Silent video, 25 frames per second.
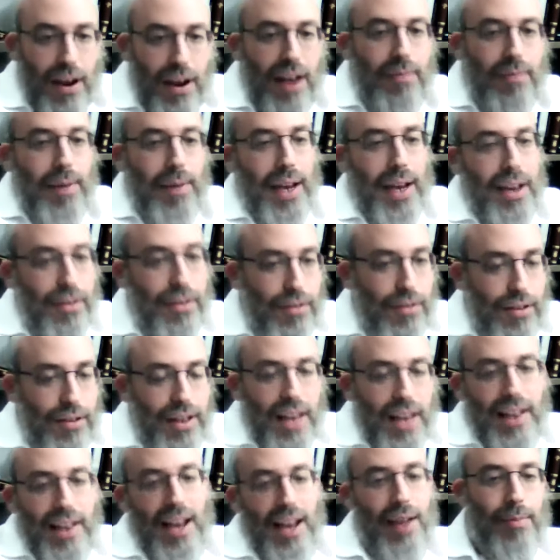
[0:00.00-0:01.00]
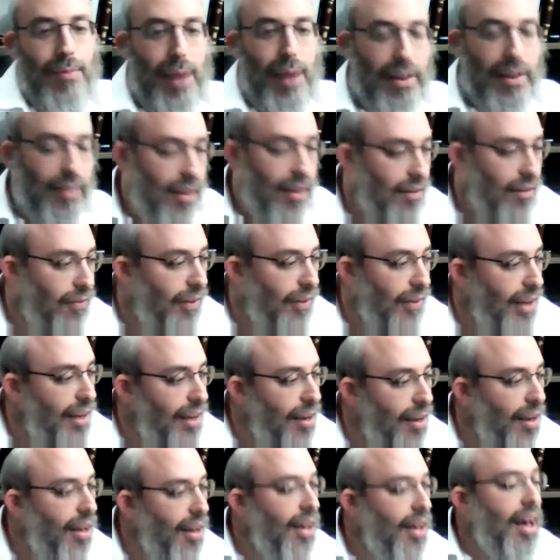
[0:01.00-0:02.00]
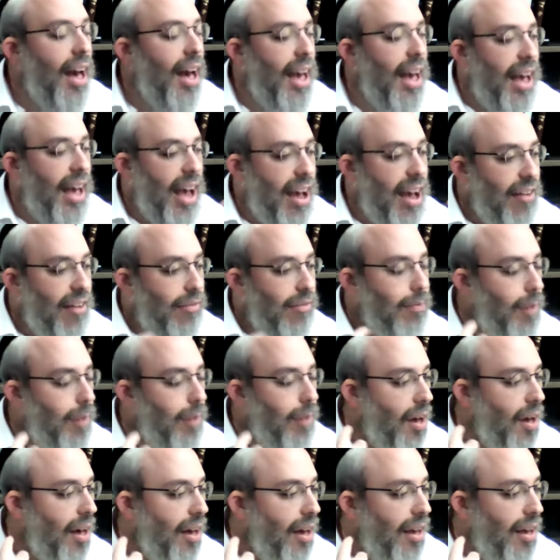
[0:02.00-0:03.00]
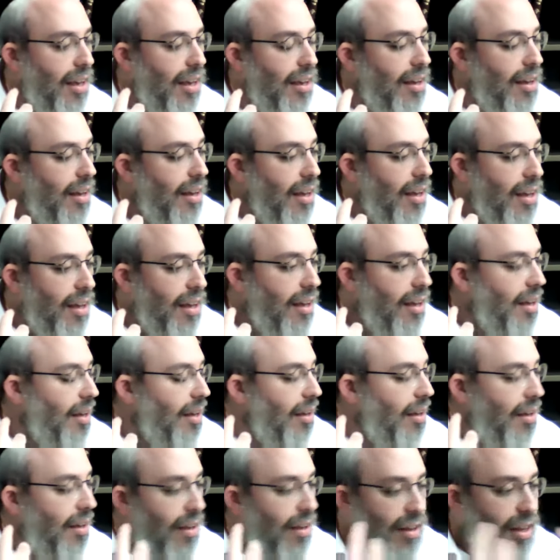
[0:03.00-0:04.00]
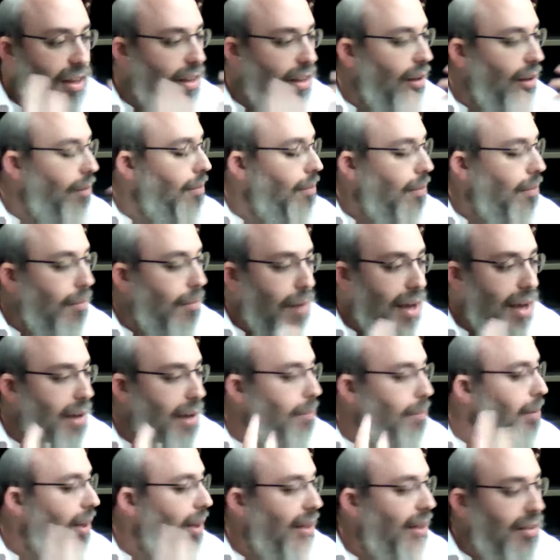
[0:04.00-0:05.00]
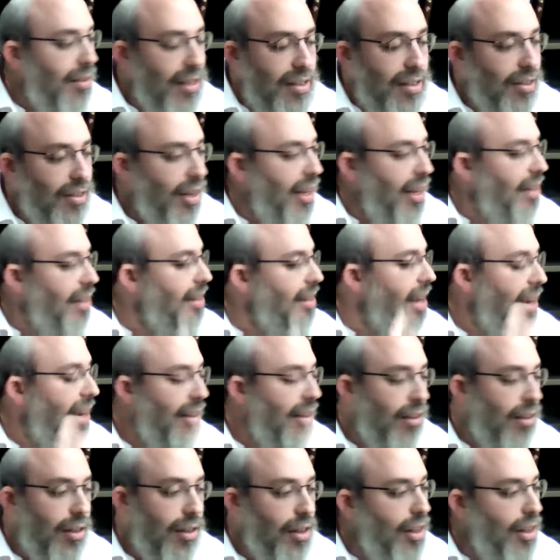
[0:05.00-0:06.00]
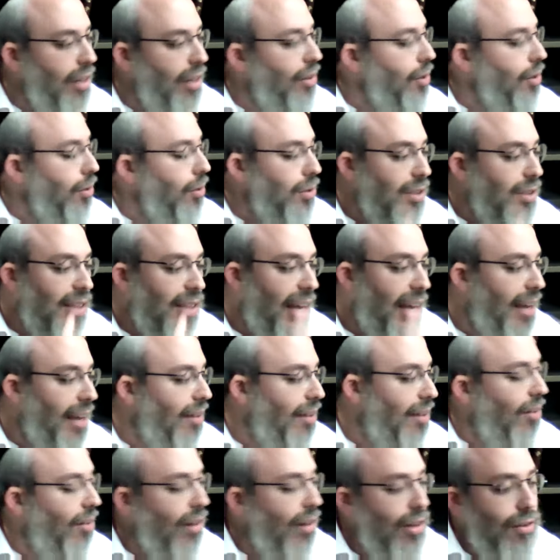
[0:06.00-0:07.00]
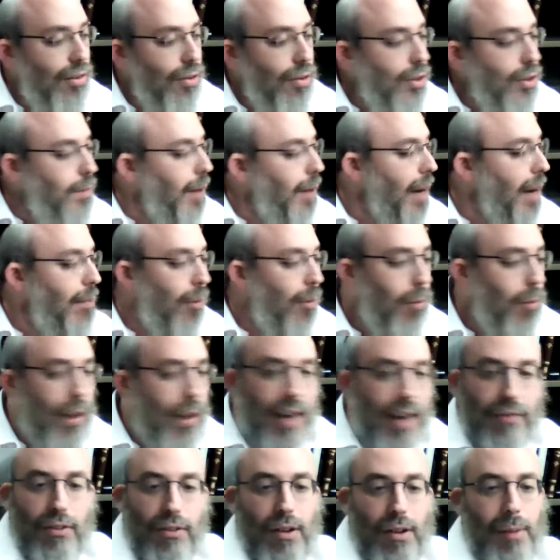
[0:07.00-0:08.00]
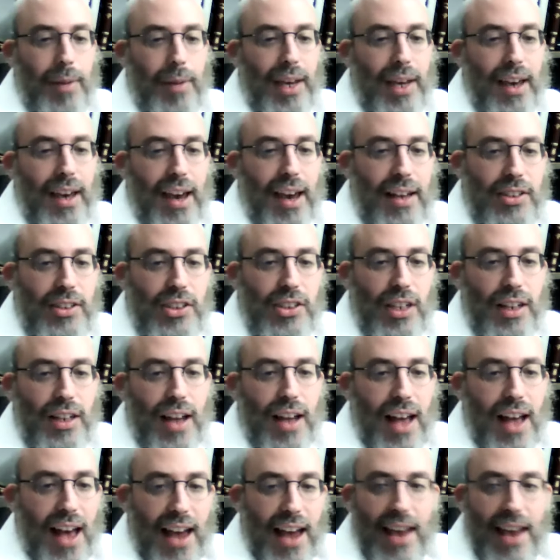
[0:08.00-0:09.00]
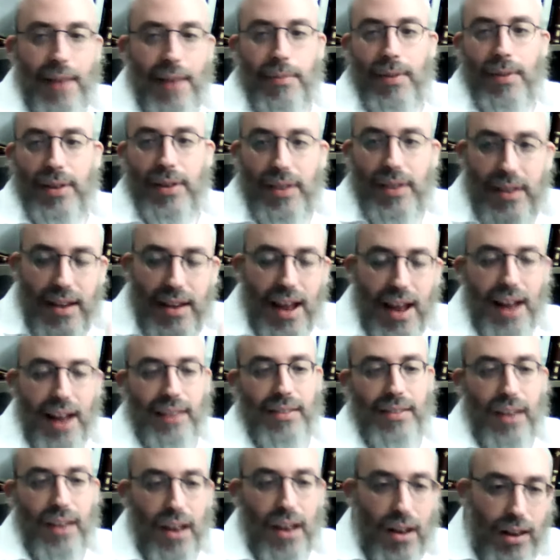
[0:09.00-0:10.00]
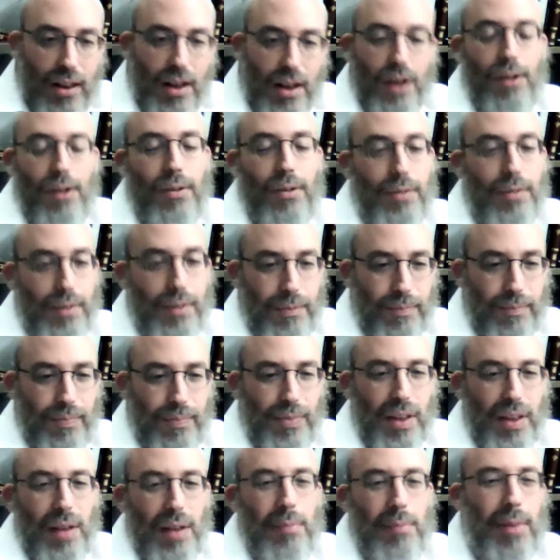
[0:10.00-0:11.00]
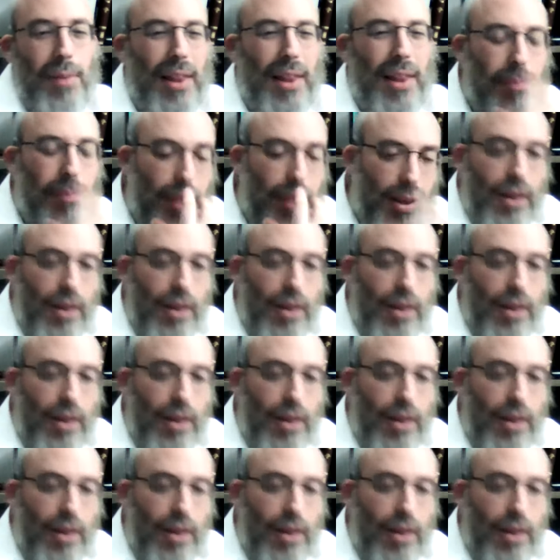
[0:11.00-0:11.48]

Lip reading: I have my internet, I have my TV, I have my, you know, my ability to connect to the news cycle, the newspaper, whatever I'm engaged in. I am not alone, but I'm